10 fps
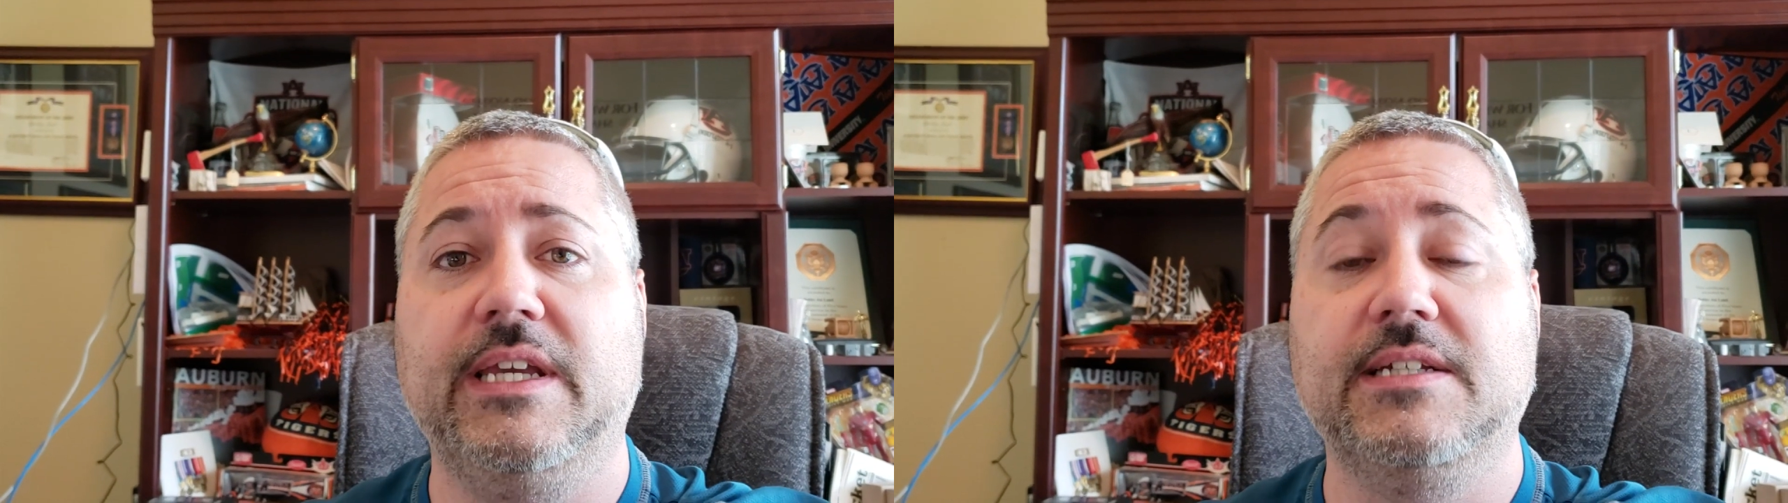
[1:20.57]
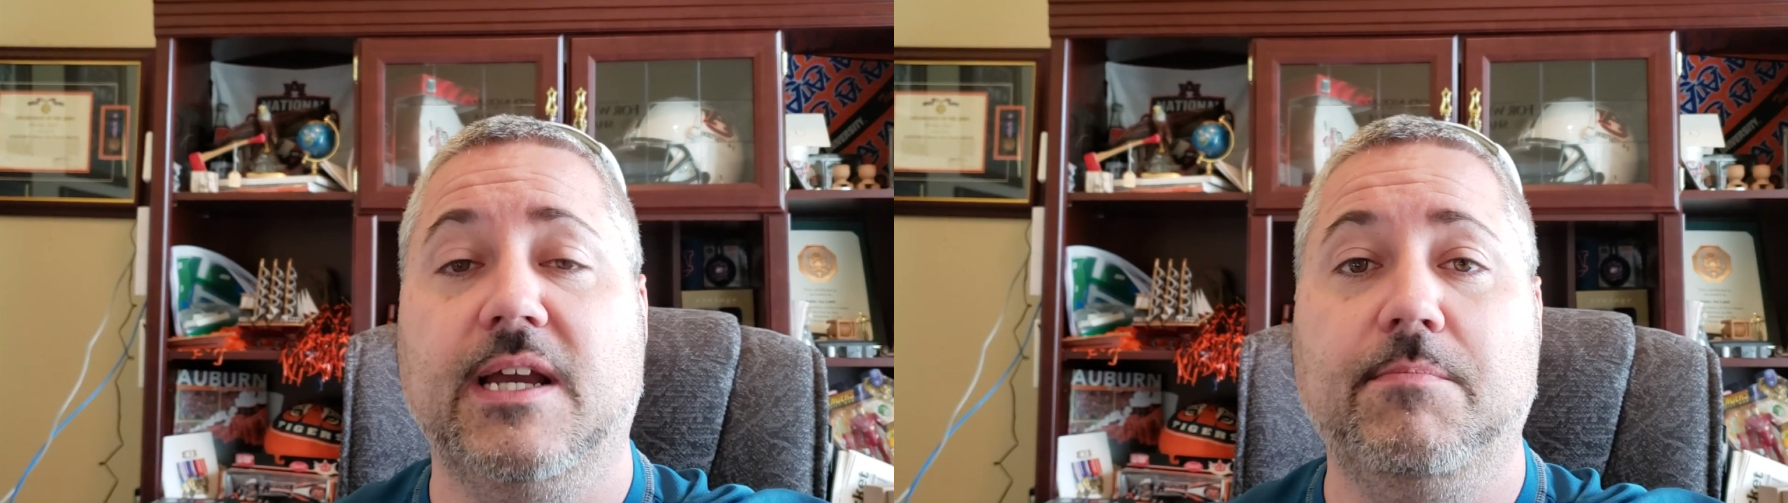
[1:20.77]

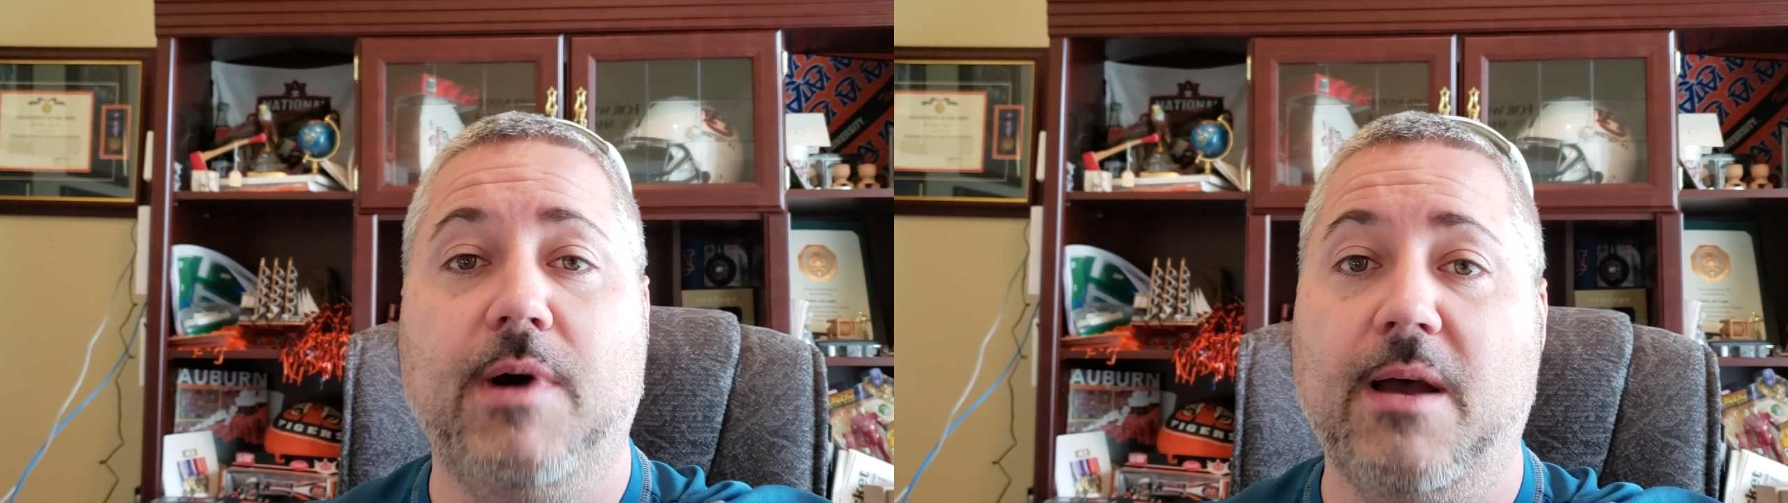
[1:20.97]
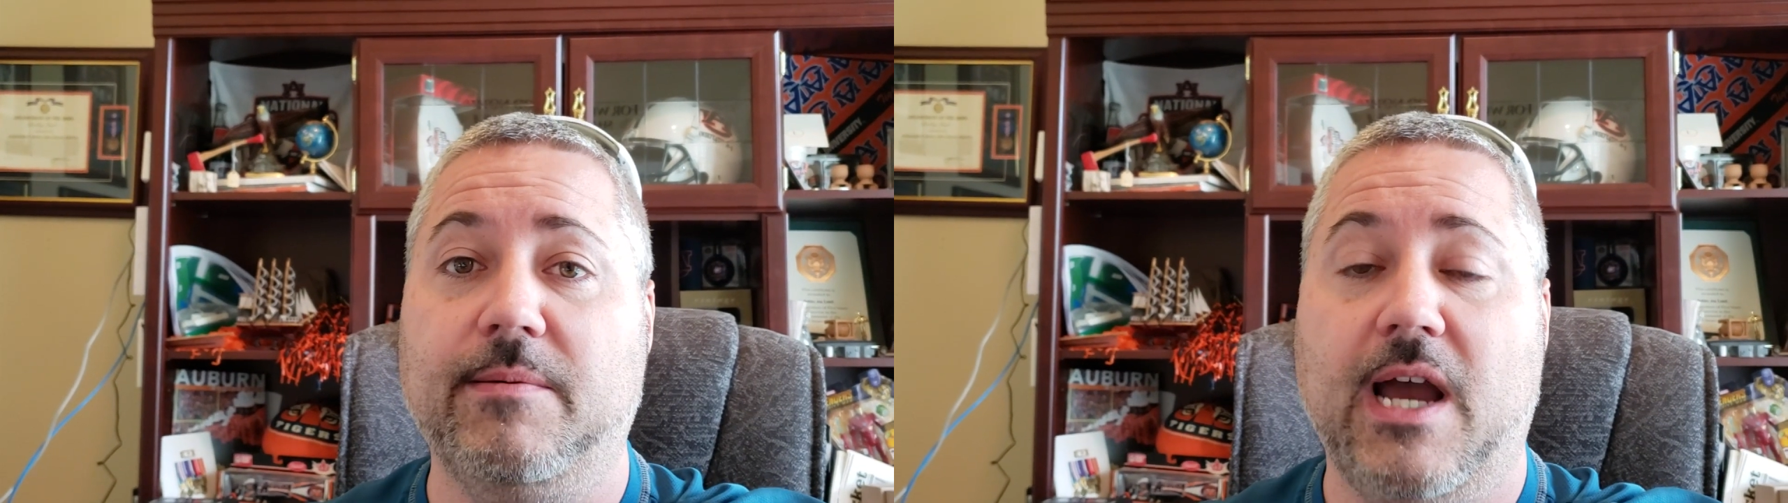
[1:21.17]
He's like,
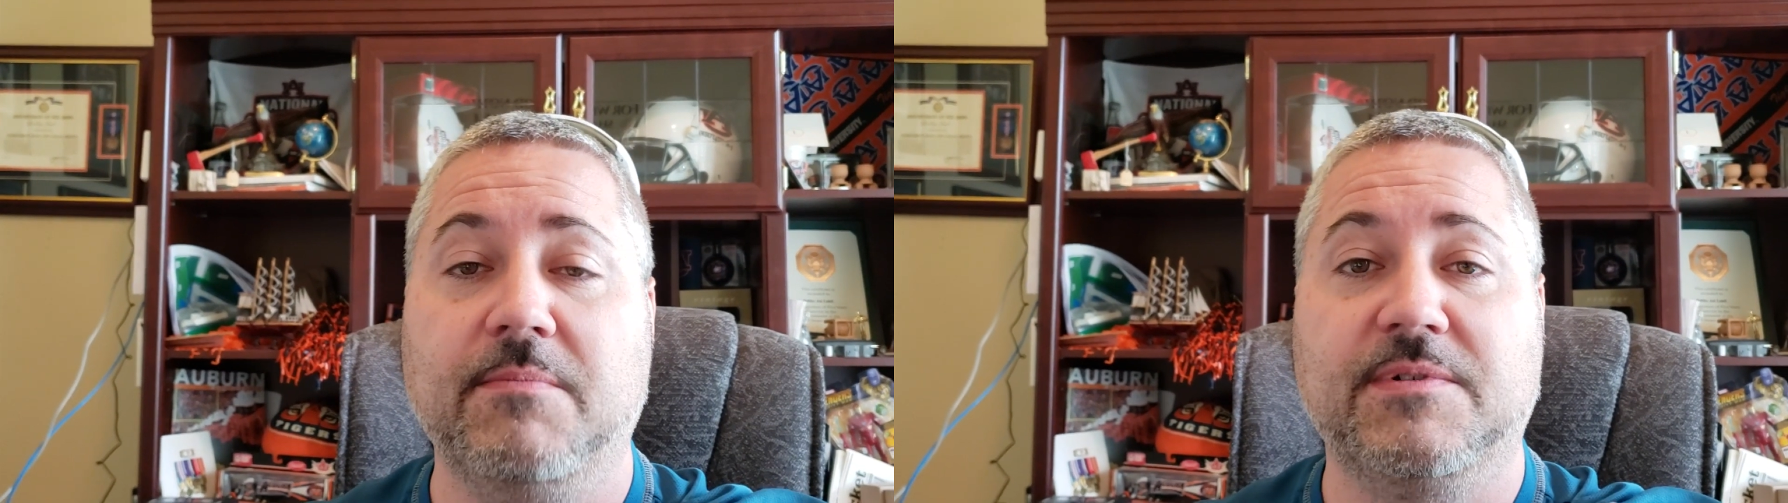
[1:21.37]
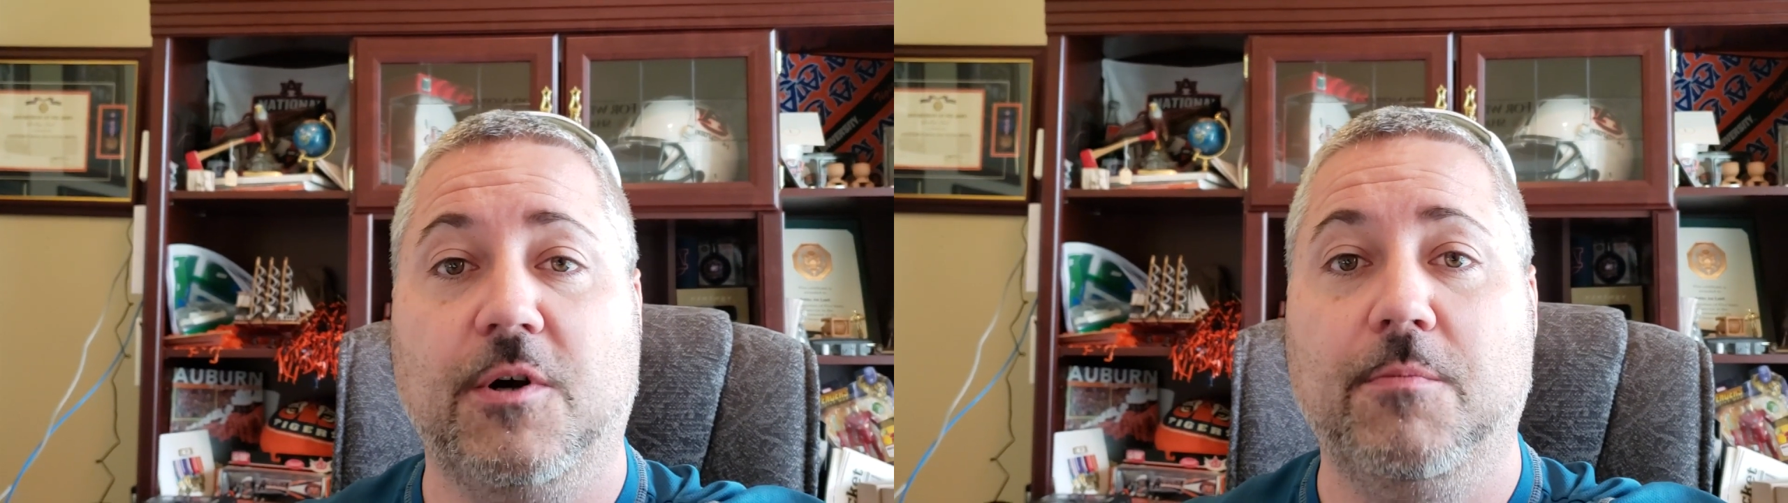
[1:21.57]
Bobby,
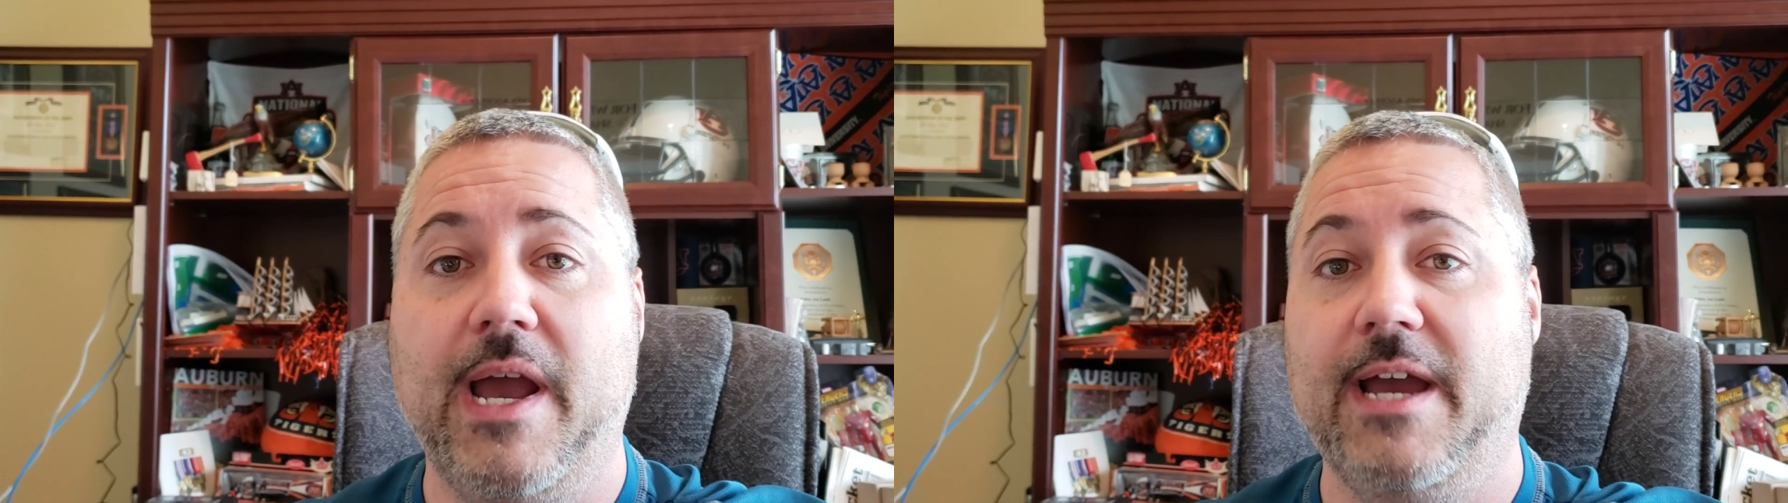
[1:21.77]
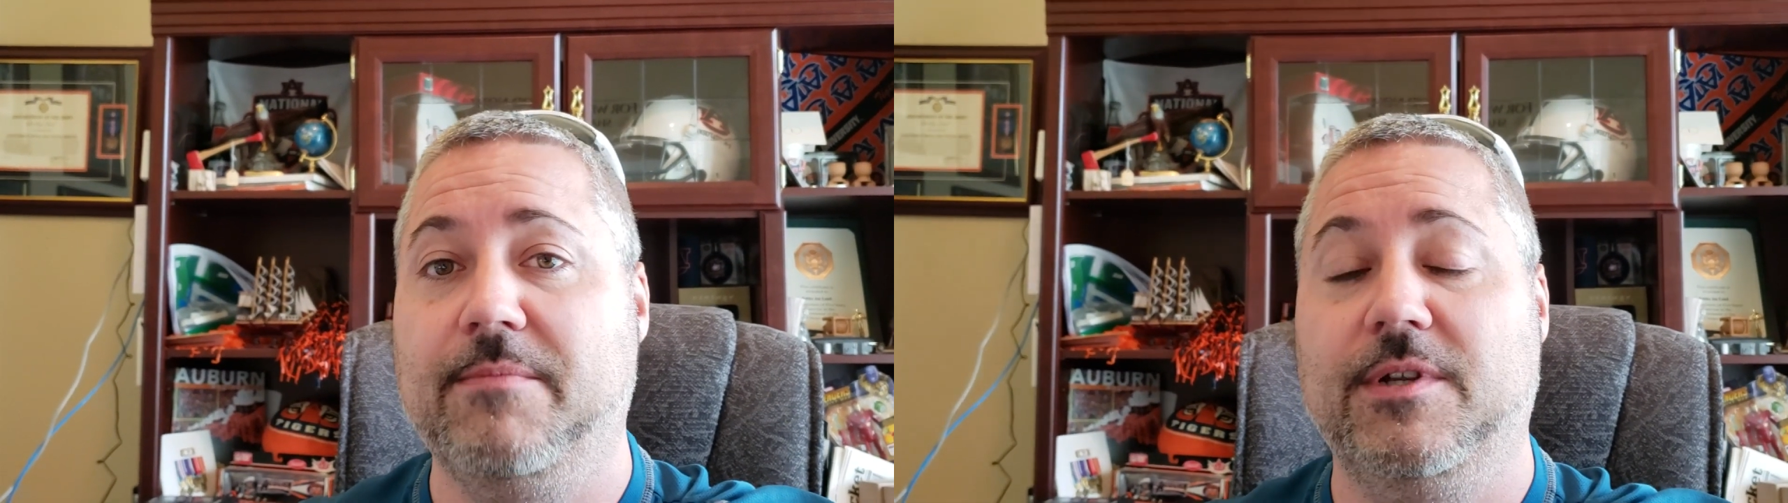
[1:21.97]
I'm so
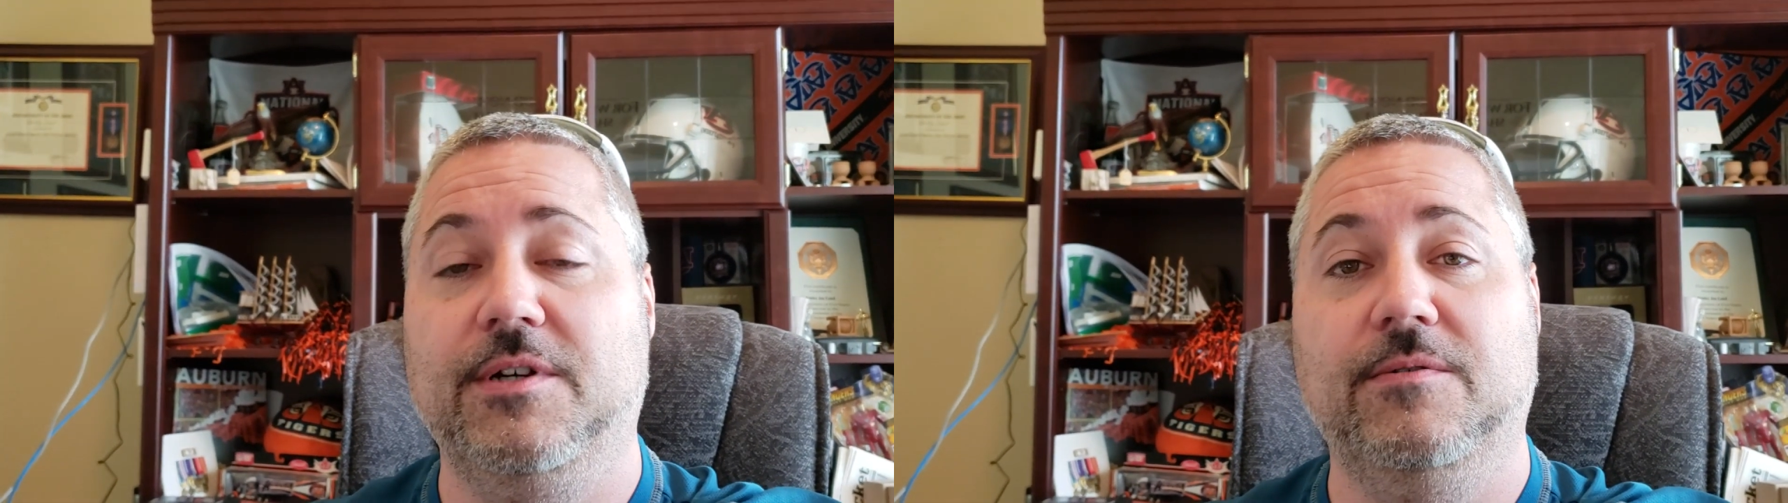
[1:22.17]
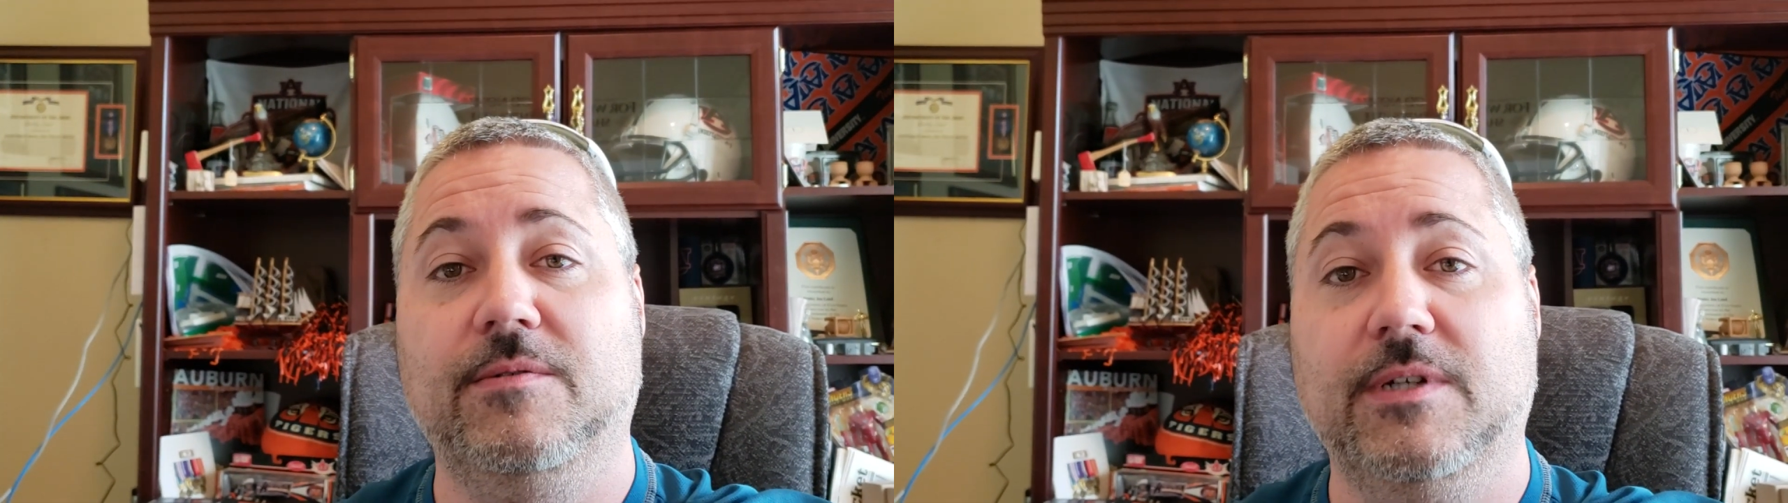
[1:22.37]
mad, dude.